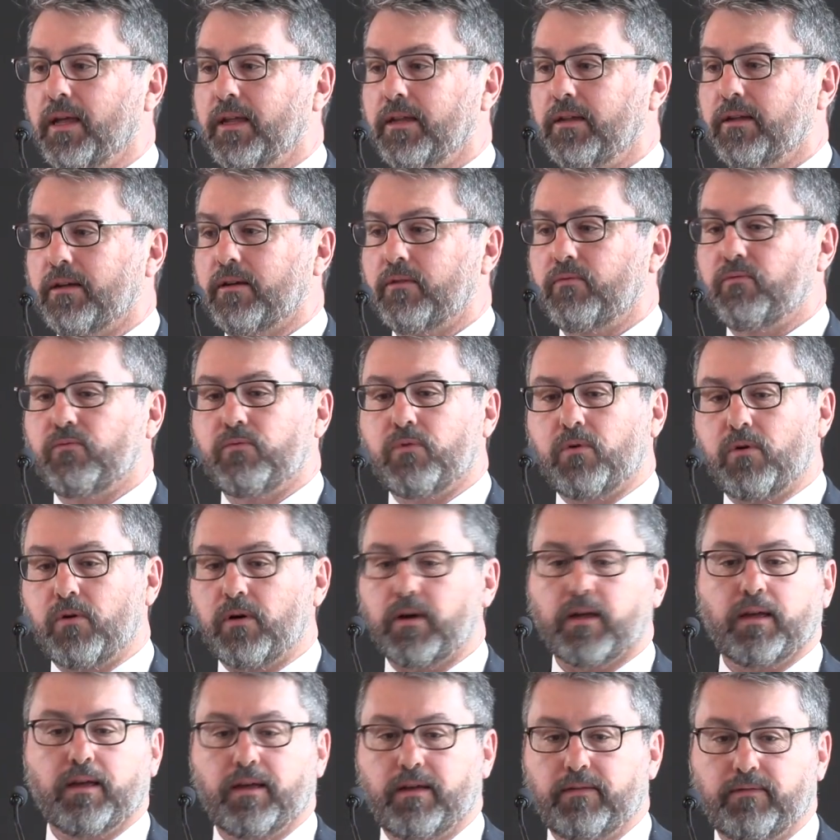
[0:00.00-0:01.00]
You can
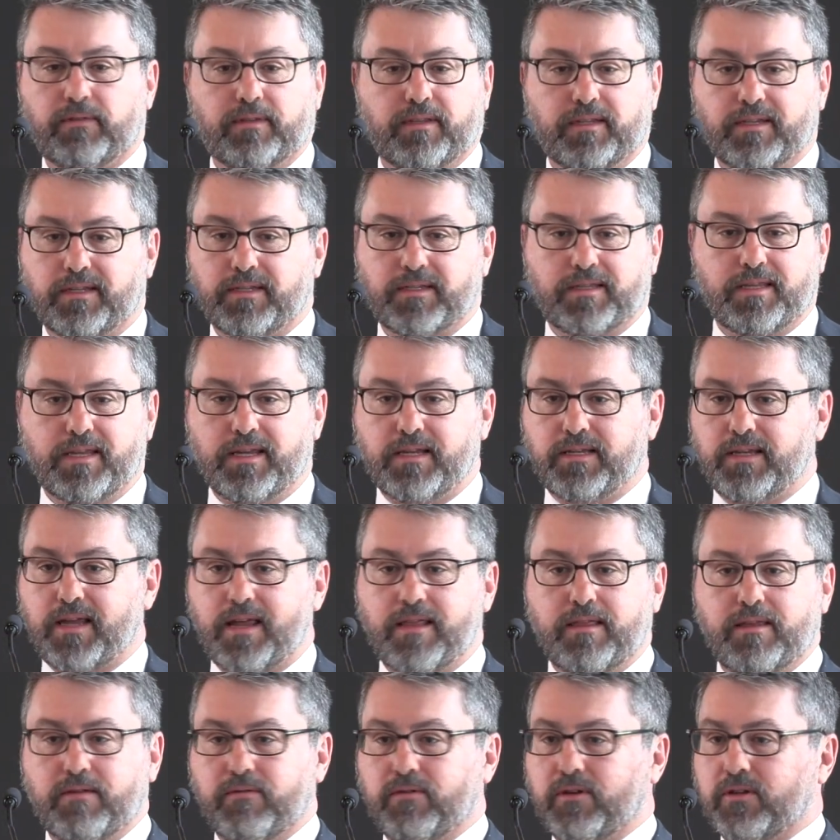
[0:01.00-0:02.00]
walk over these things
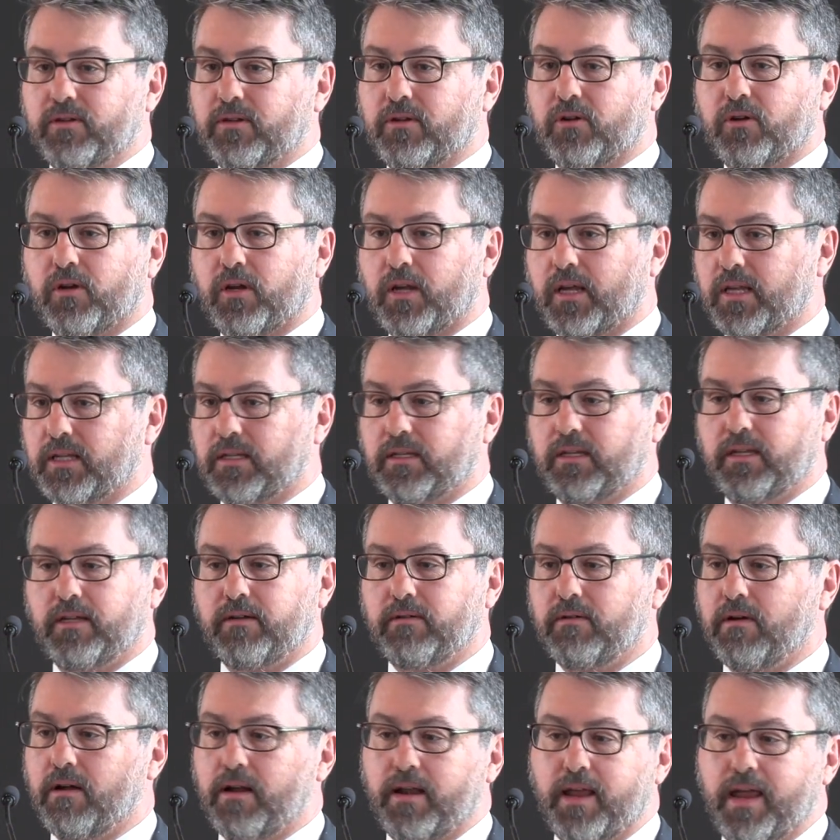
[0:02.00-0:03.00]
and there is
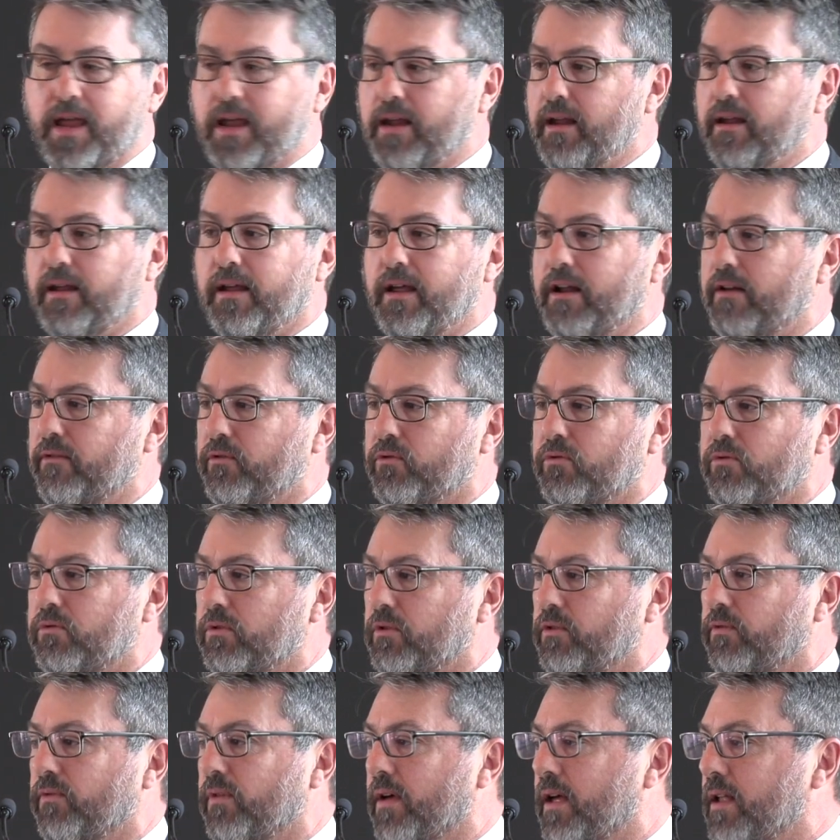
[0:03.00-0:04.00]
cassiterite hanging out of
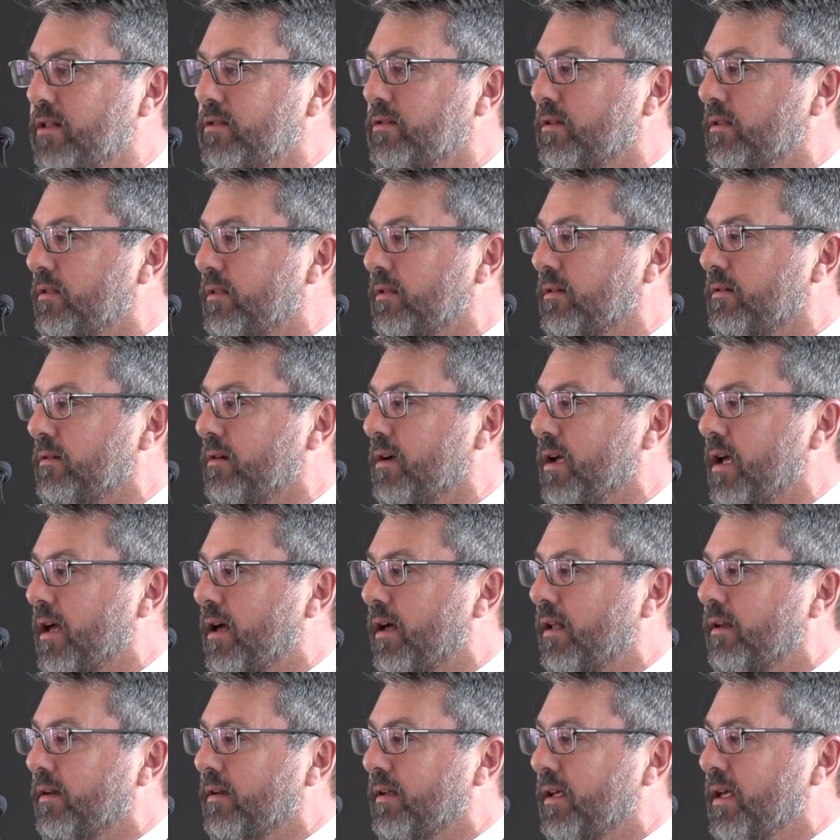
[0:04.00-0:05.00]
quartz veins on the
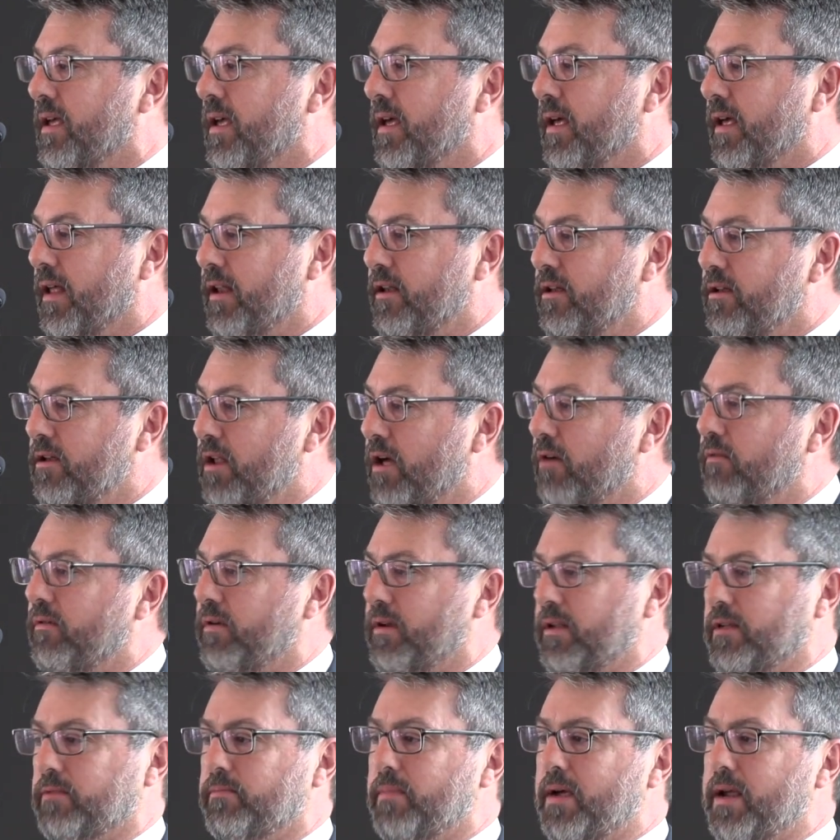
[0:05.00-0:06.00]
ground, and no
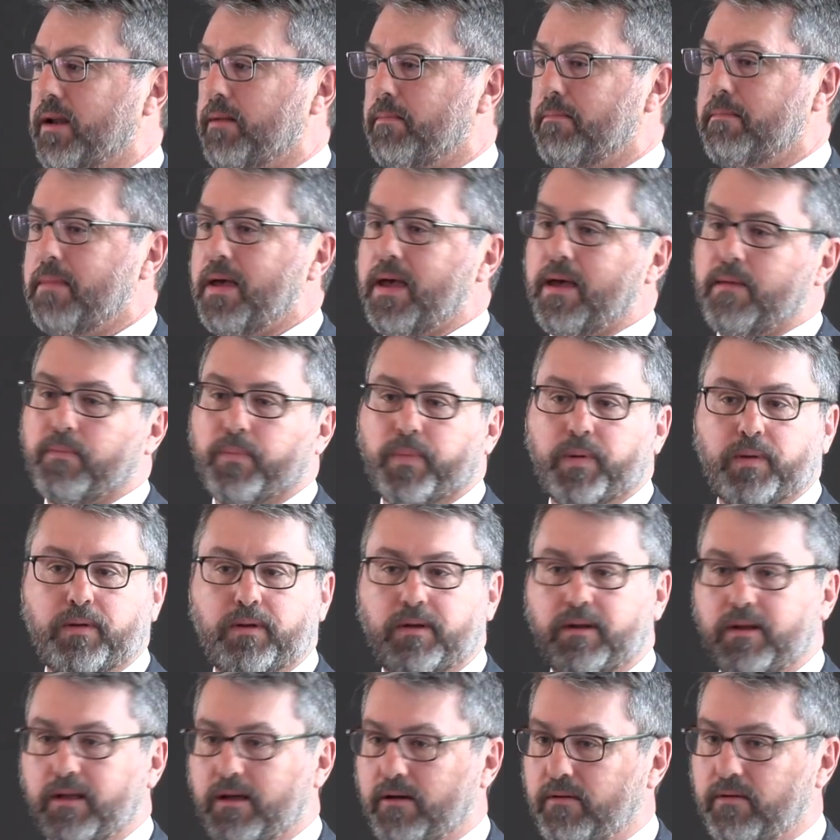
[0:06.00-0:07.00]
one has made a map,
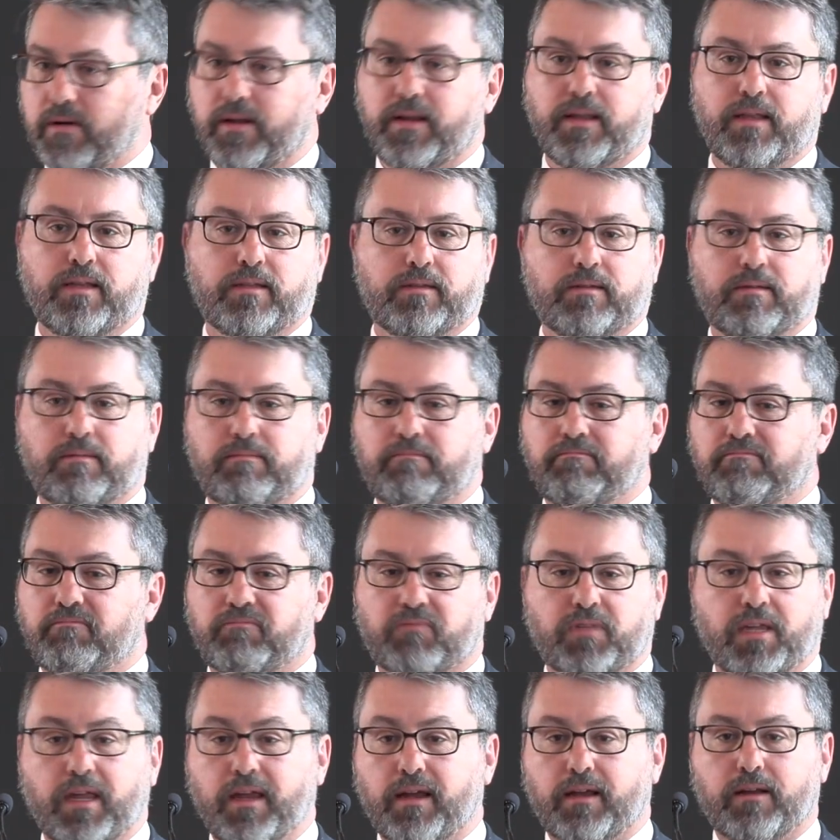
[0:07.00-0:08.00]
no one has
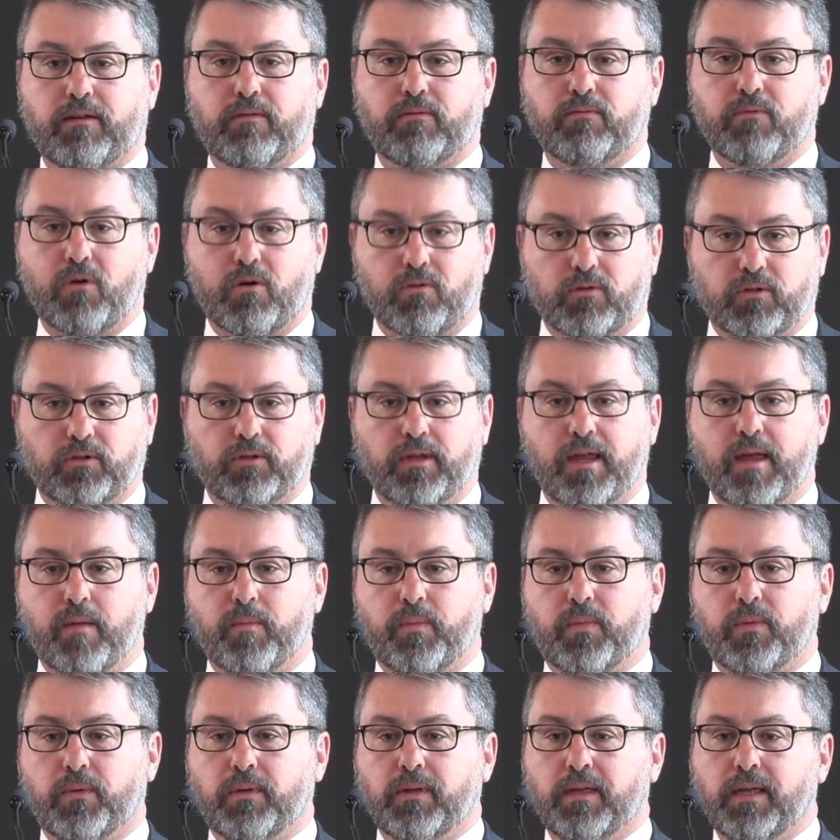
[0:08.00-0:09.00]
taken a rock
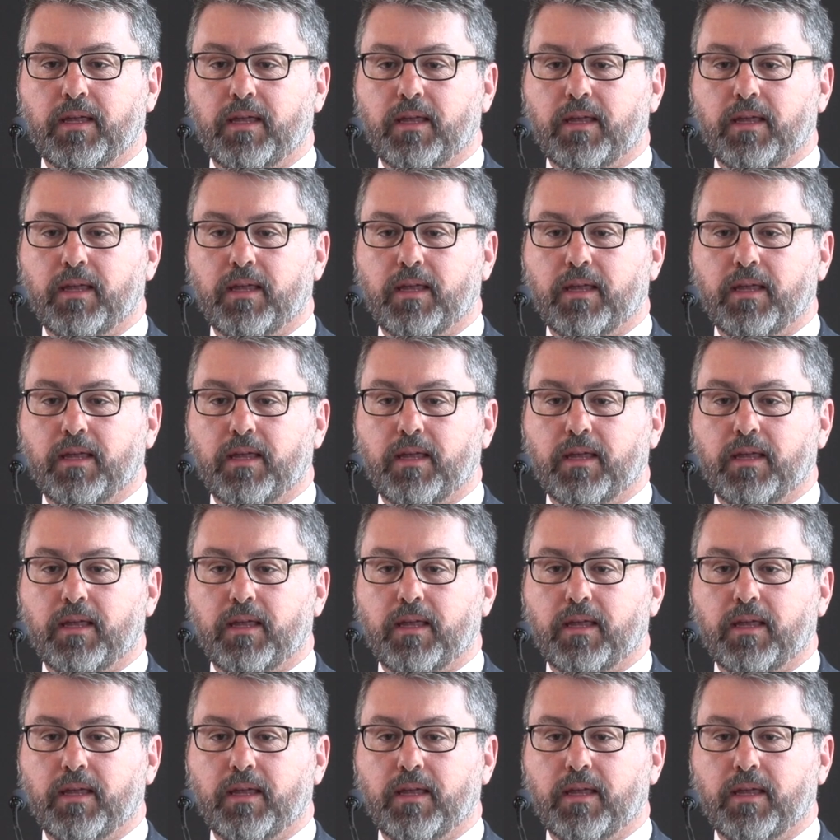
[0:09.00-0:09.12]
sample.